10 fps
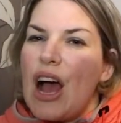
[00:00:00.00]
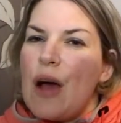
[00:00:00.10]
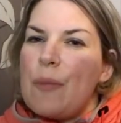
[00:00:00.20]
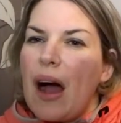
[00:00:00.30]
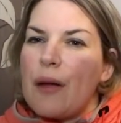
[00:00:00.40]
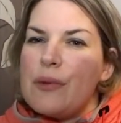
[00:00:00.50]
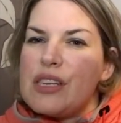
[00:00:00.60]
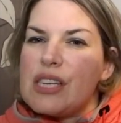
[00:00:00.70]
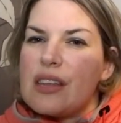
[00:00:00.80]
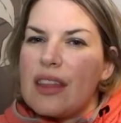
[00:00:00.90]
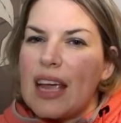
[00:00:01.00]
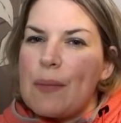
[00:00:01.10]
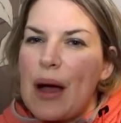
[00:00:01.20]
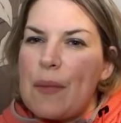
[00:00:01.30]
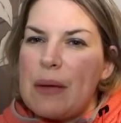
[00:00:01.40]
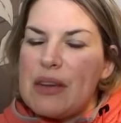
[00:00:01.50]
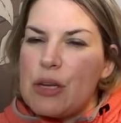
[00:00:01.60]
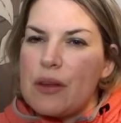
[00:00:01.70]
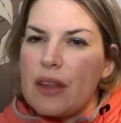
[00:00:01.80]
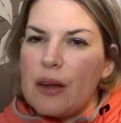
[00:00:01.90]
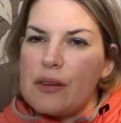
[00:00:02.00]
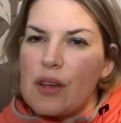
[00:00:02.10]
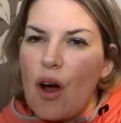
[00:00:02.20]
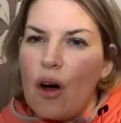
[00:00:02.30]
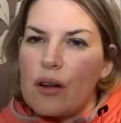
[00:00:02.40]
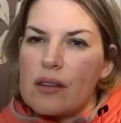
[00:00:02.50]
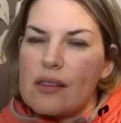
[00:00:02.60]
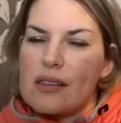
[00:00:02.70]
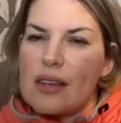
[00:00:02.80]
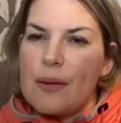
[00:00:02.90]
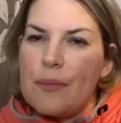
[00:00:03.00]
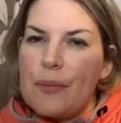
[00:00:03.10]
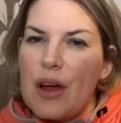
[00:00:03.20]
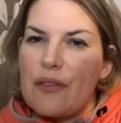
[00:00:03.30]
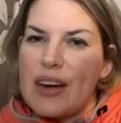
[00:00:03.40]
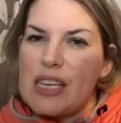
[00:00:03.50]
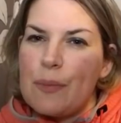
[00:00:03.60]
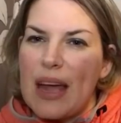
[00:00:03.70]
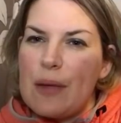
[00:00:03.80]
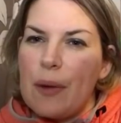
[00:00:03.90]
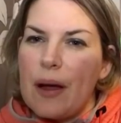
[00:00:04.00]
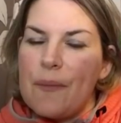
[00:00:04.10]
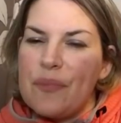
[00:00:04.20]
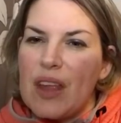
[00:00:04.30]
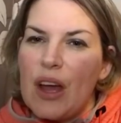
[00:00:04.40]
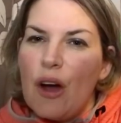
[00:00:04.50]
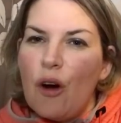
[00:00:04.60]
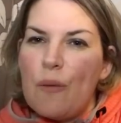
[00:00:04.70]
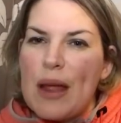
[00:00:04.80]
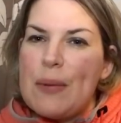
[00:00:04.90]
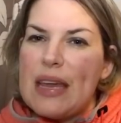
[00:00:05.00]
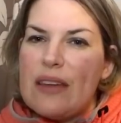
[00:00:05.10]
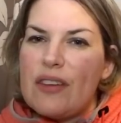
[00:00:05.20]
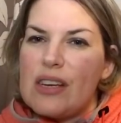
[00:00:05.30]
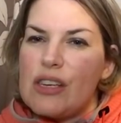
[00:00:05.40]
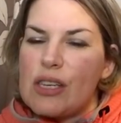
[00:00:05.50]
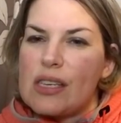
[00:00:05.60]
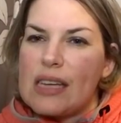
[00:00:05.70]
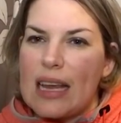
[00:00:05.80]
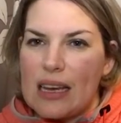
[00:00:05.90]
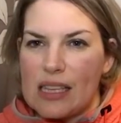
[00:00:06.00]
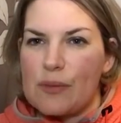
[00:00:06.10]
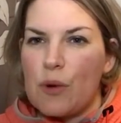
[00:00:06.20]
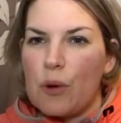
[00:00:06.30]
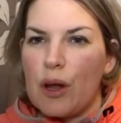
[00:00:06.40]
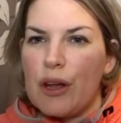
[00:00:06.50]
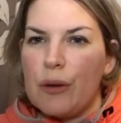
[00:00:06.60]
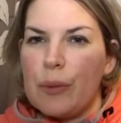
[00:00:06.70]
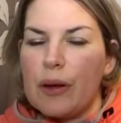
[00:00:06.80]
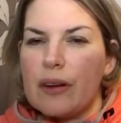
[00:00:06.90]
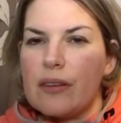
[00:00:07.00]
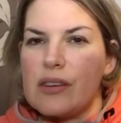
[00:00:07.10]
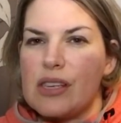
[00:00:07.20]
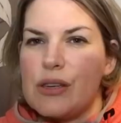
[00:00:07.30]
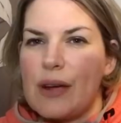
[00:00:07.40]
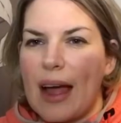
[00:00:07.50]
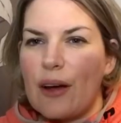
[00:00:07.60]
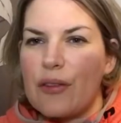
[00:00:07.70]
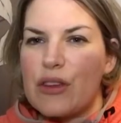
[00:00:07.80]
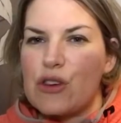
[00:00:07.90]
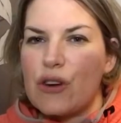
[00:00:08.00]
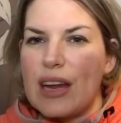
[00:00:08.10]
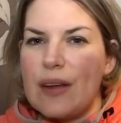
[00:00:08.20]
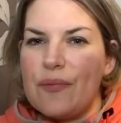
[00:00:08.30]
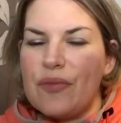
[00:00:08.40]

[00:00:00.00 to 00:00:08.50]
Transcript: But I would think about maybe doing those on some perforated paper, or maybe even just in a small hoop to hang on the tree.